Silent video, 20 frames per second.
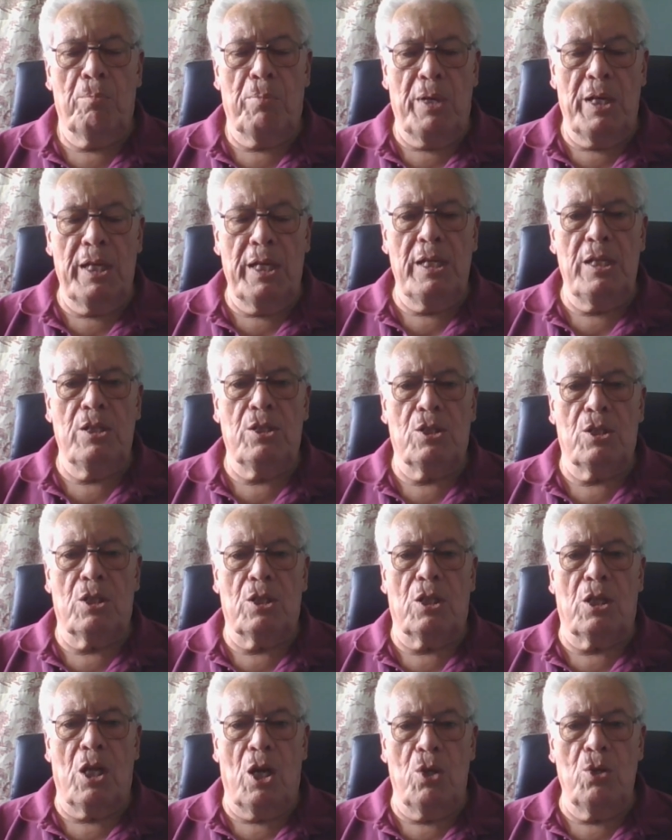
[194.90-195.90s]
please
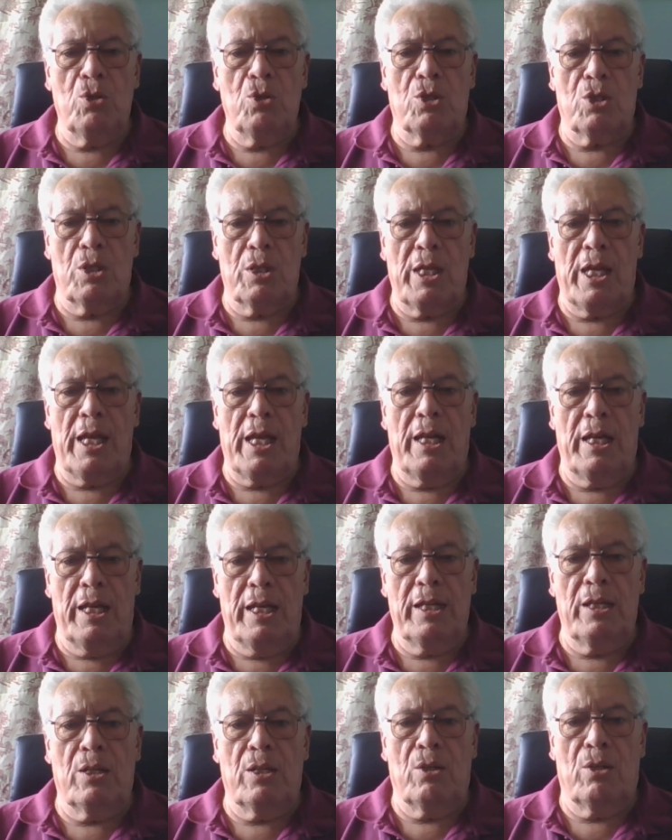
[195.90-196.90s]
go to that
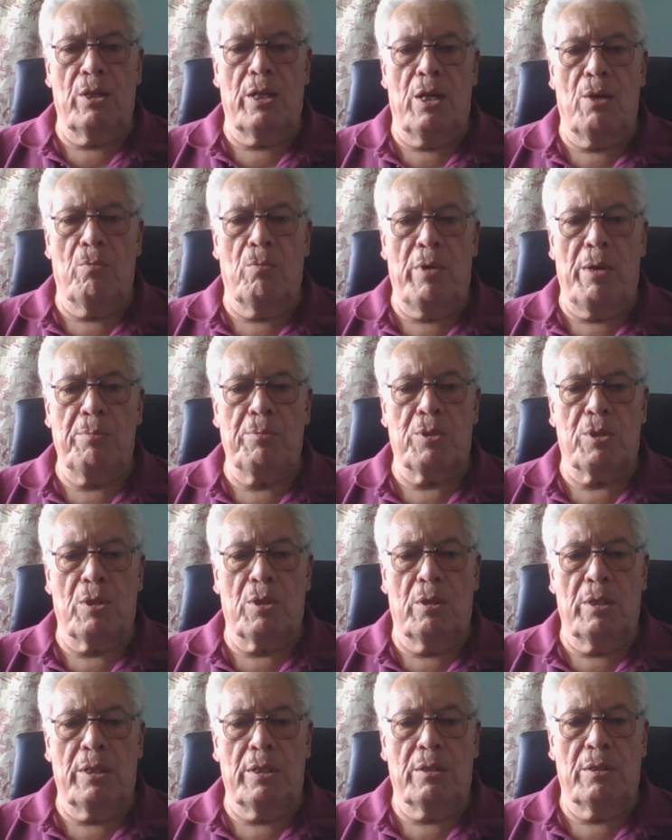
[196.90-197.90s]
link on our
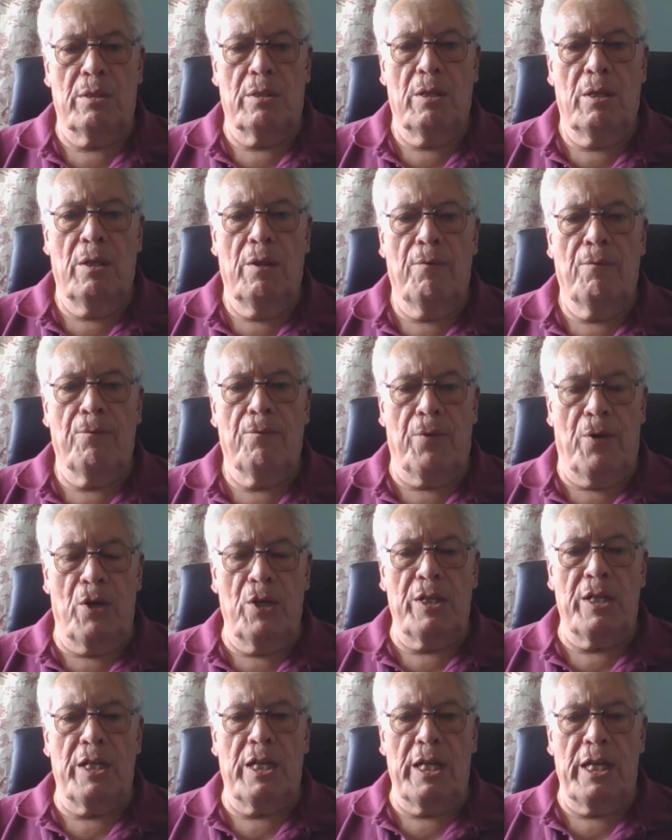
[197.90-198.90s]
website,
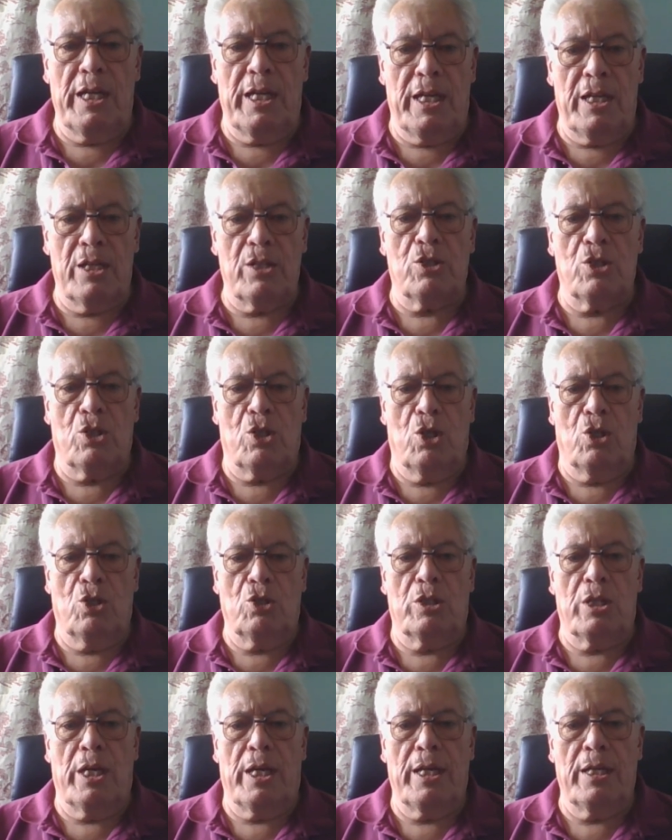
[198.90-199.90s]
find out how to
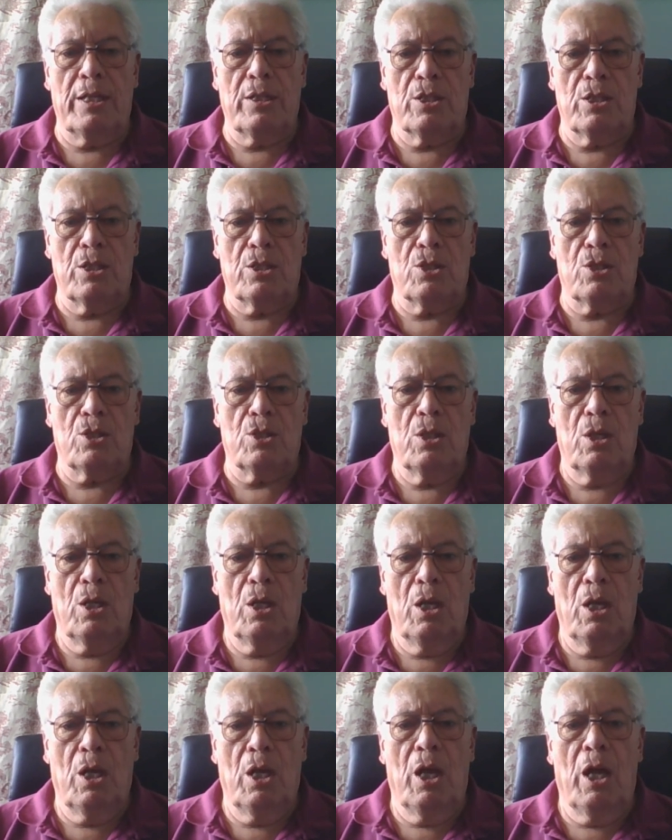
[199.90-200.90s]
contact us,
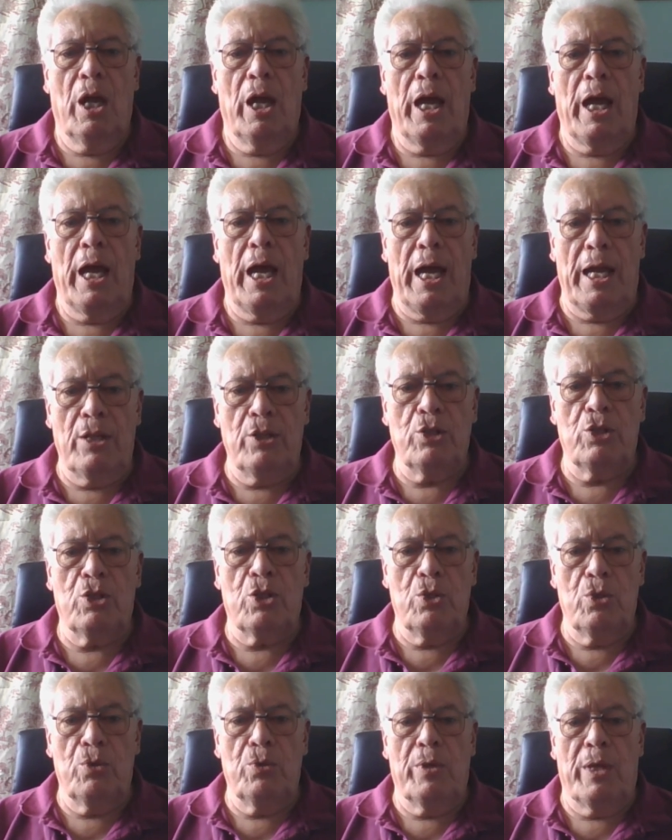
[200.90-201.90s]
and
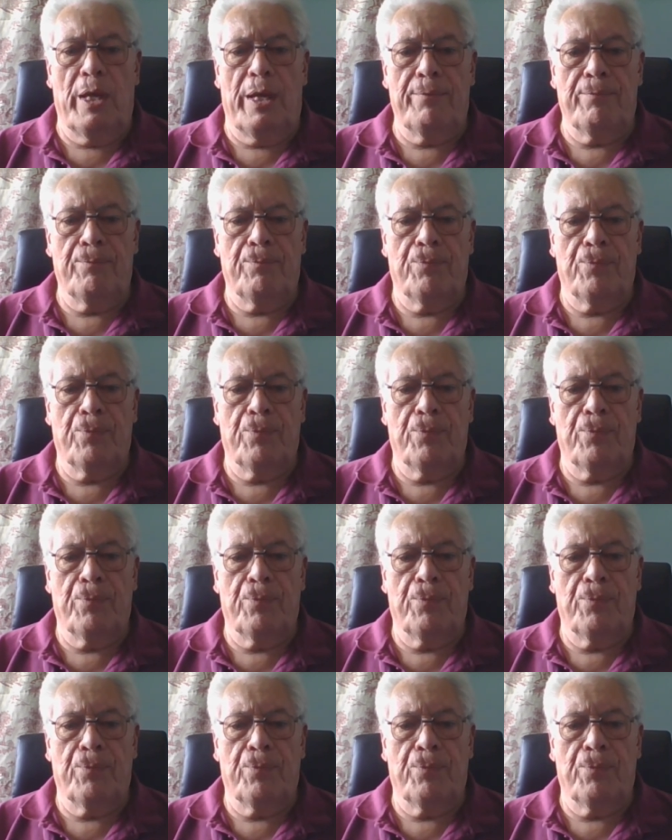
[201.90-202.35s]
do that.